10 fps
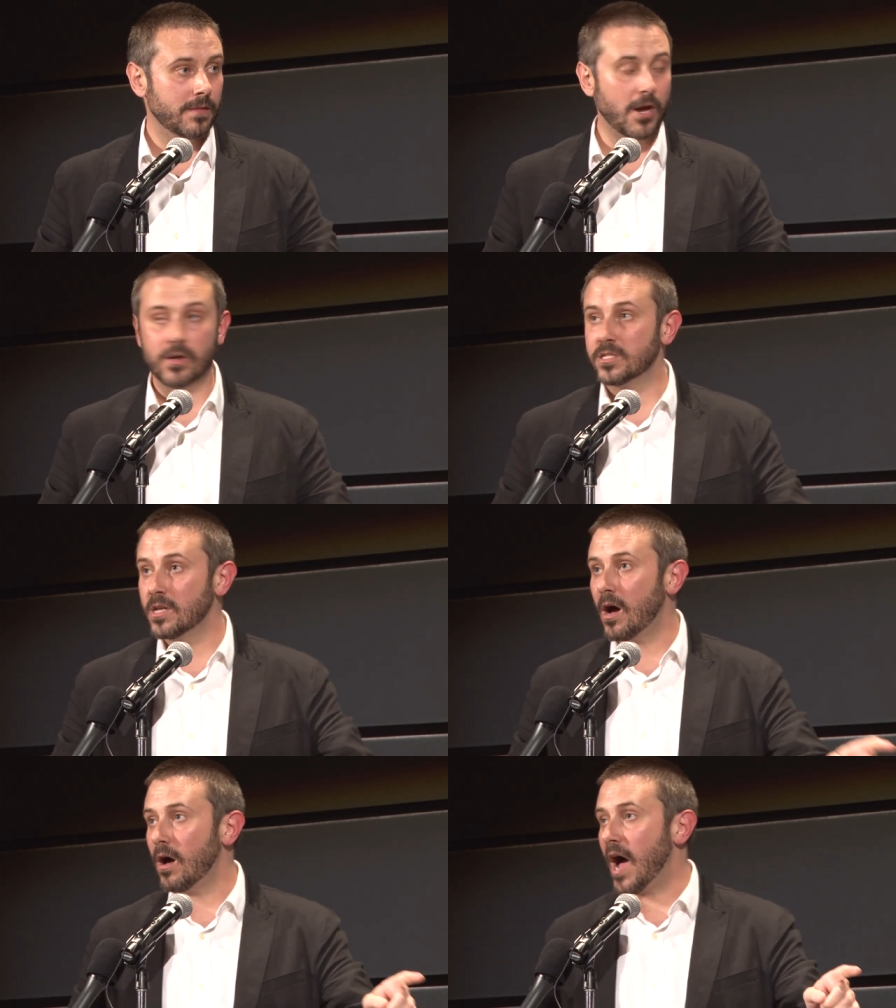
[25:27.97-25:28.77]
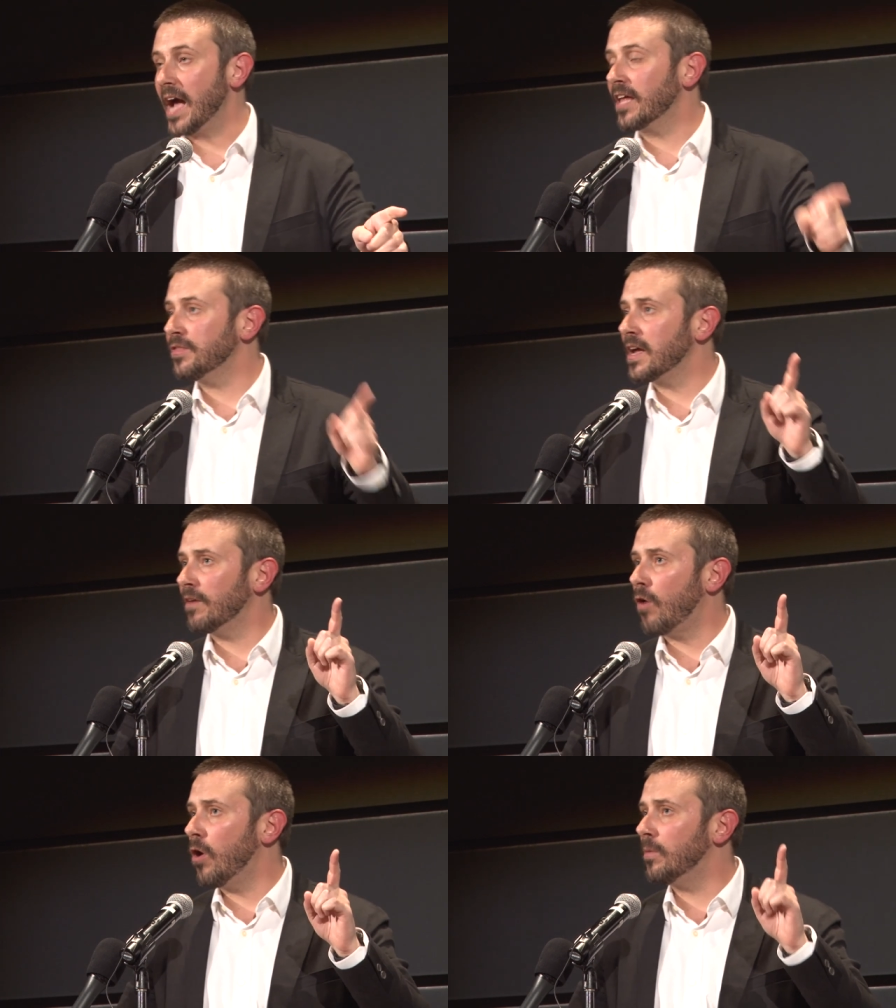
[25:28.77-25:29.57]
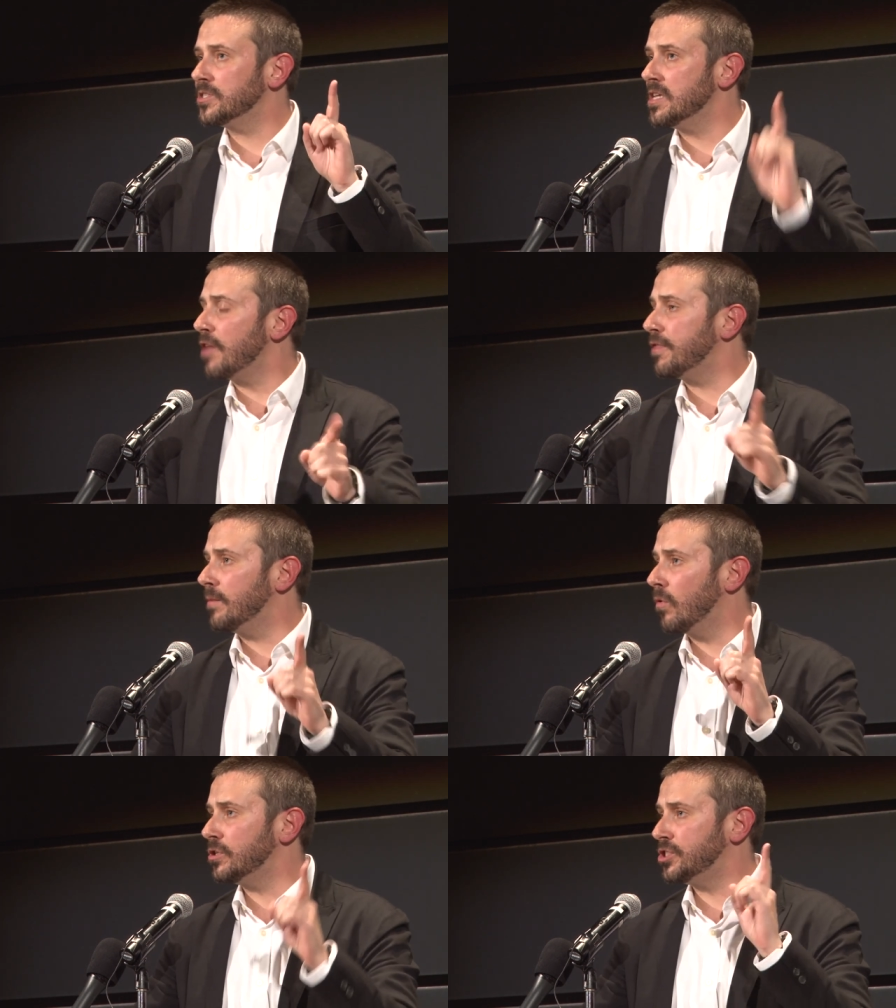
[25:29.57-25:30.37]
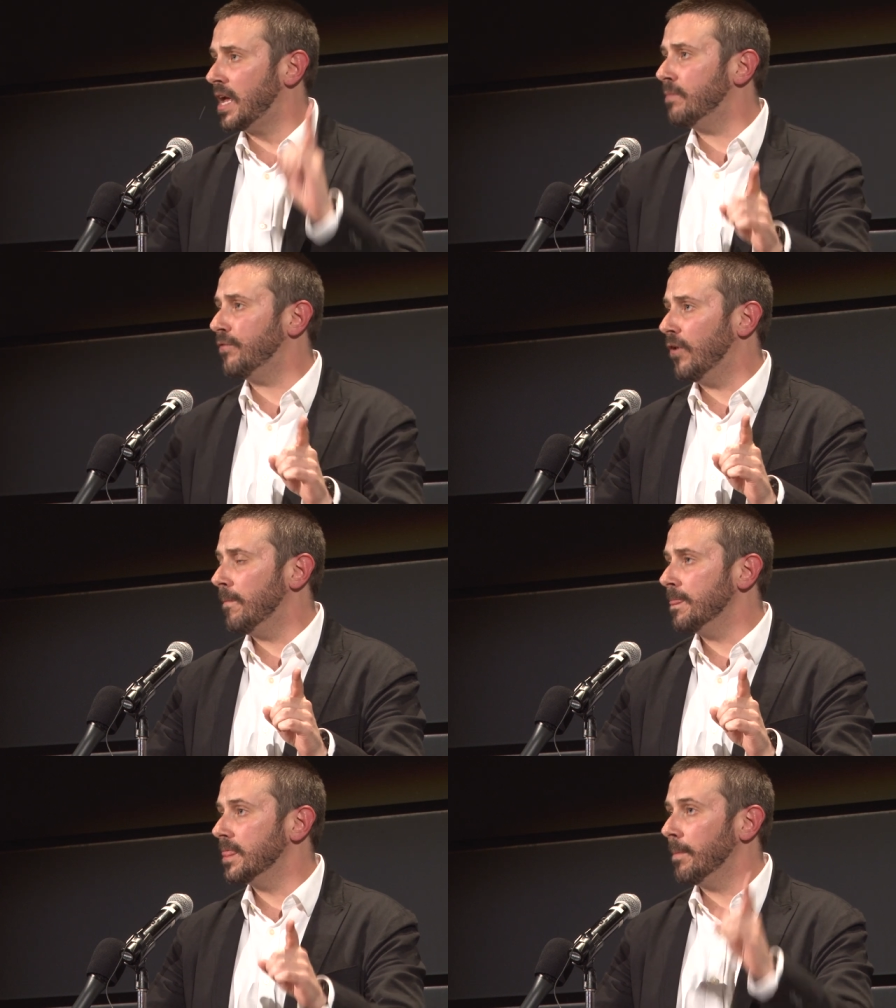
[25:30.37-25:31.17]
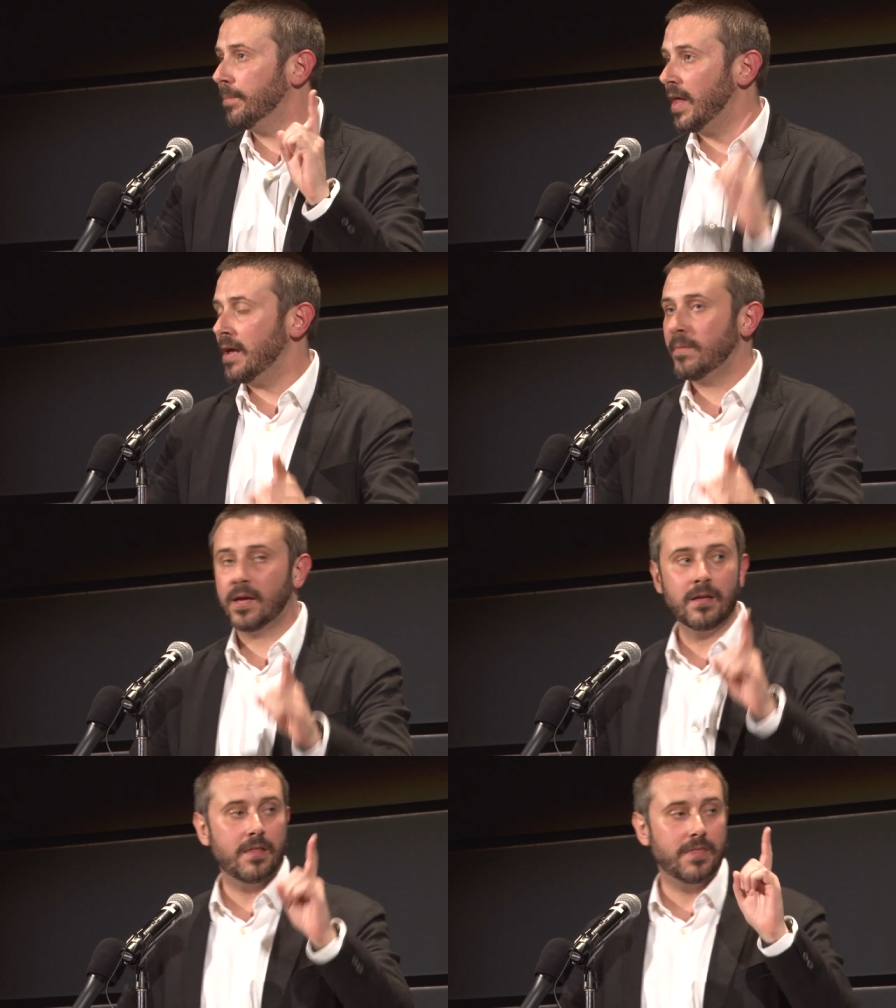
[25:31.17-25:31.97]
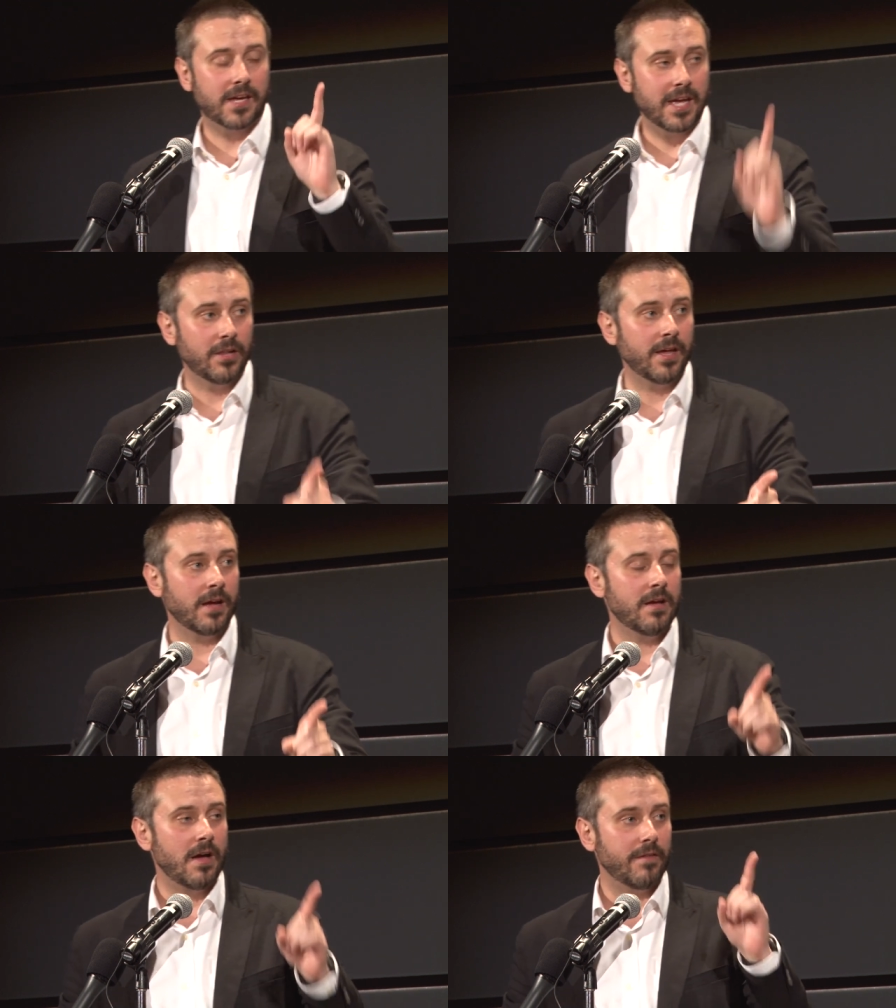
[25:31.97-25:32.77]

There is no, I can think of almost nothing more shameful than blaming the killing